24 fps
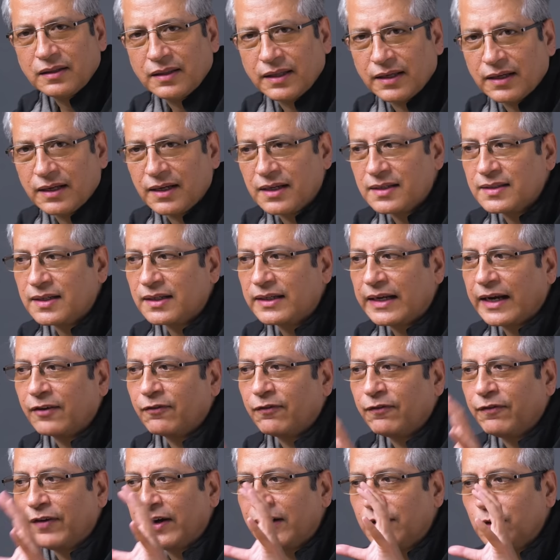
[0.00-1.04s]
The thing is that I
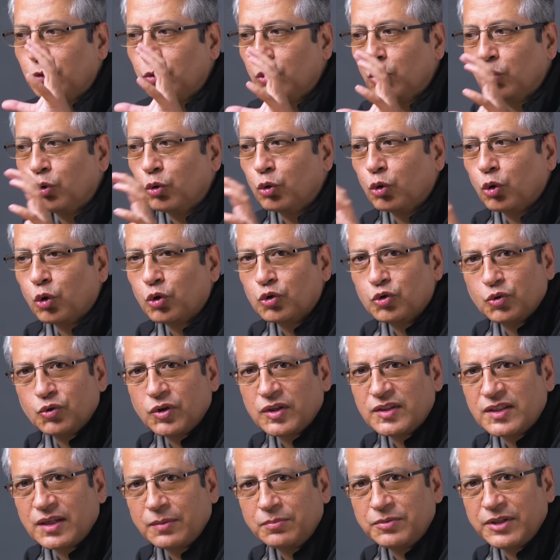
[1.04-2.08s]
went too close to
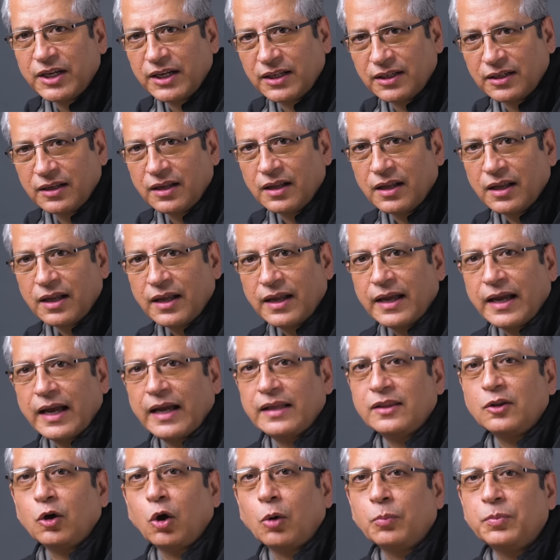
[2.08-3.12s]
the subject.
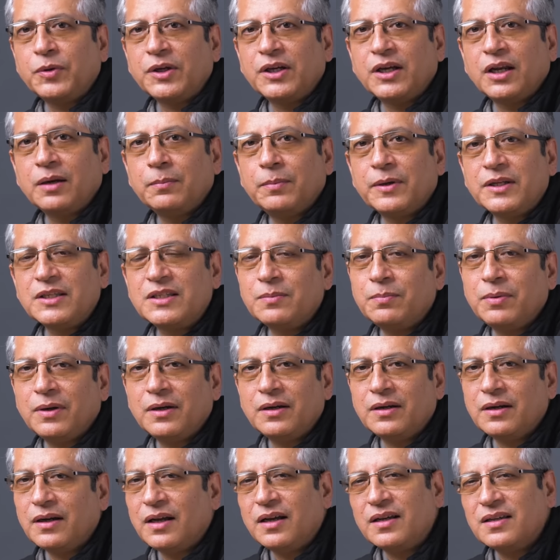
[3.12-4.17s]
And the optical
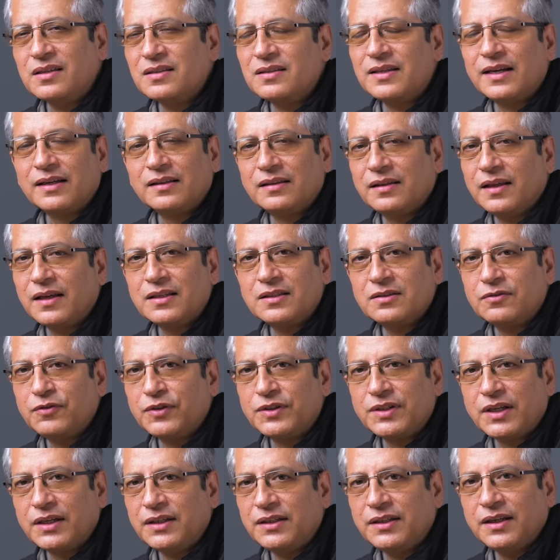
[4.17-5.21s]
principle is that things
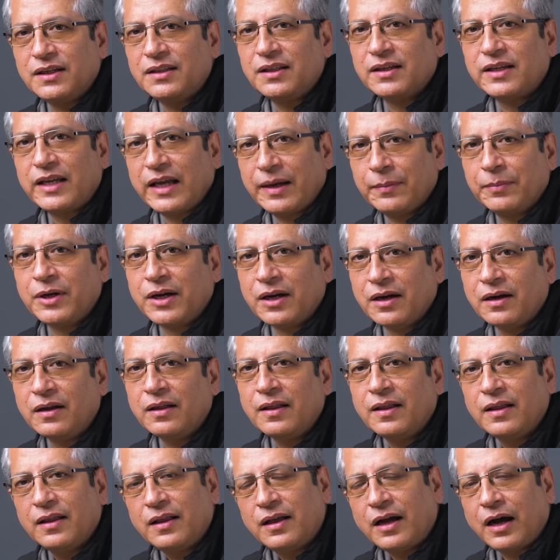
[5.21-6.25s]
which are near the camera
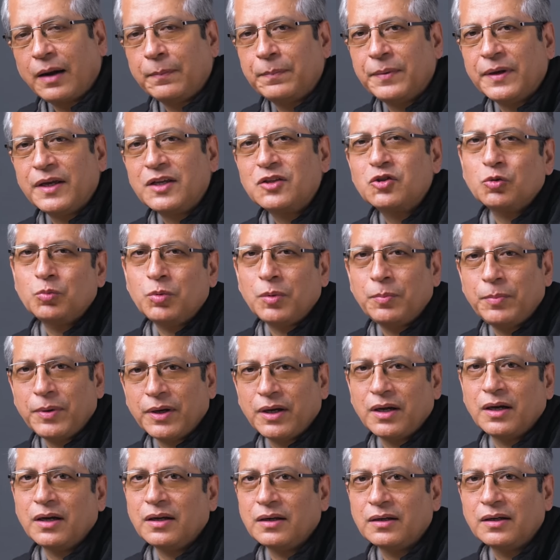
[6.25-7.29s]
appears to be
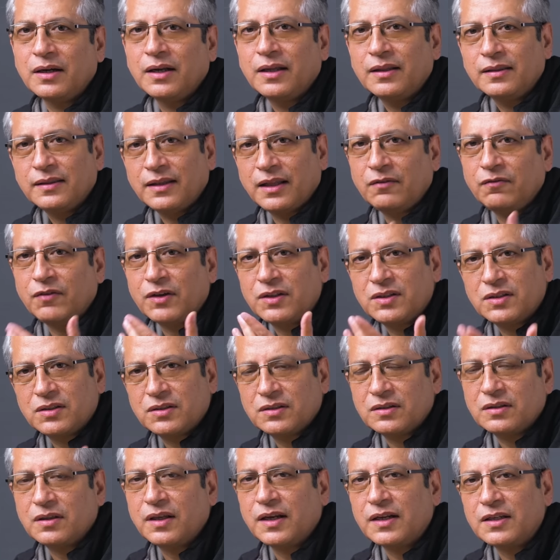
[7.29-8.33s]
bigger than which
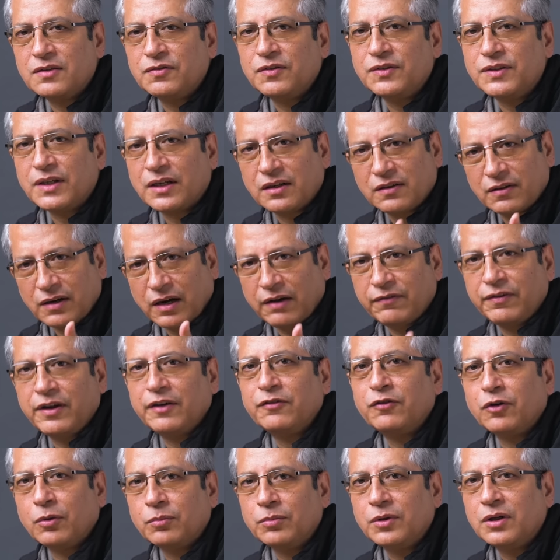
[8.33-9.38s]
things which are
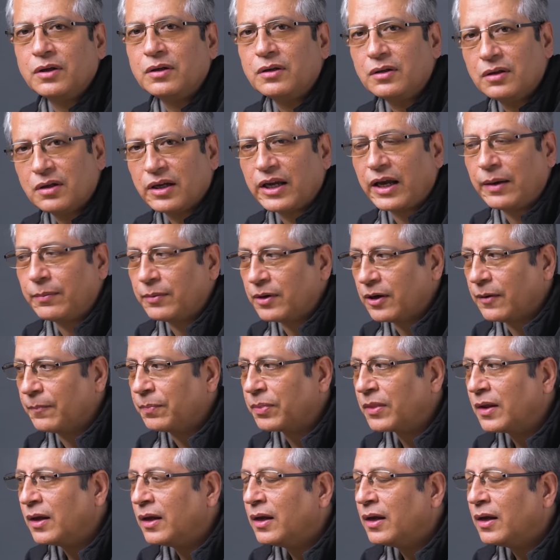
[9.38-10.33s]
away from the camera.